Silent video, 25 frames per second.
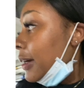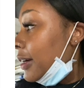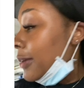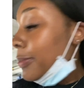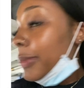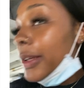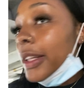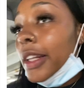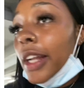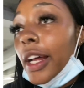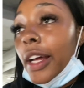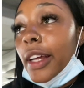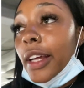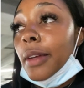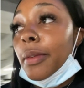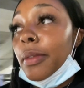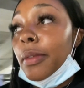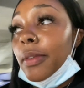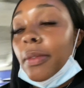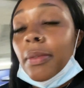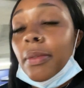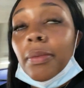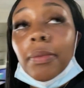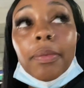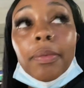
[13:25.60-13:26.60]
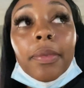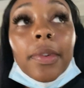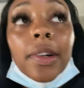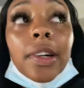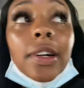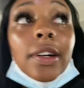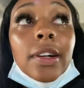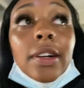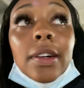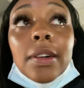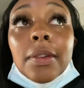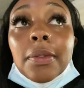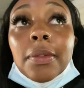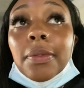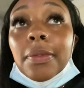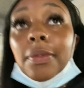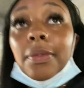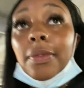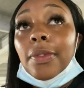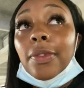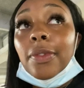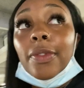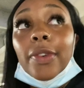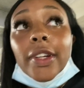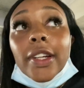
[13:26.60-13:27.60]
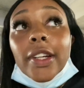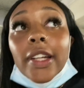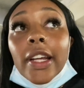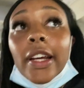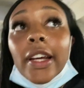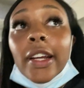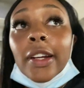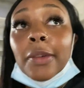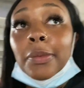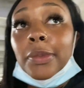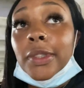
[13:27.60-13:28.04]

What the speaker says: be like when Adam